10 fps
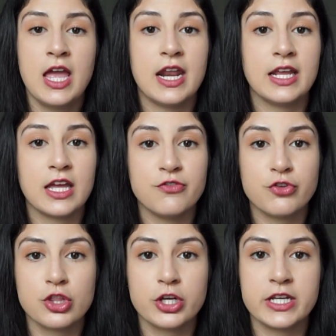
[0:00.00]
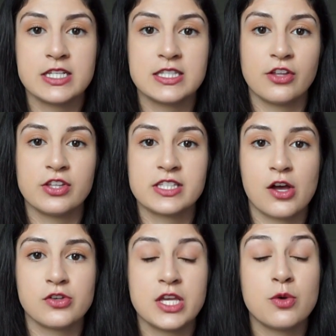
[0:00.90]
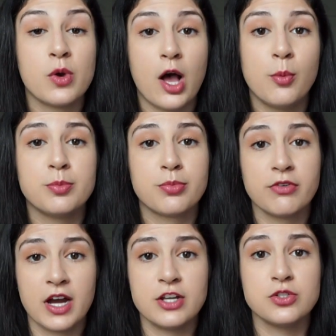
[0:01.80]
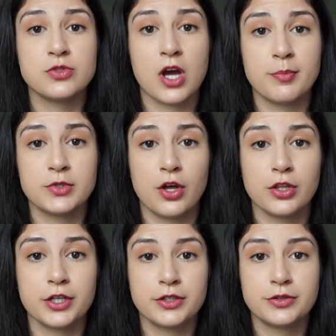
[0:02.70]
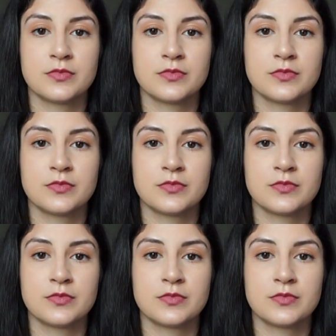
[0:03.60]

And again, if you're looking to sell this house, it will help provide you top dollar.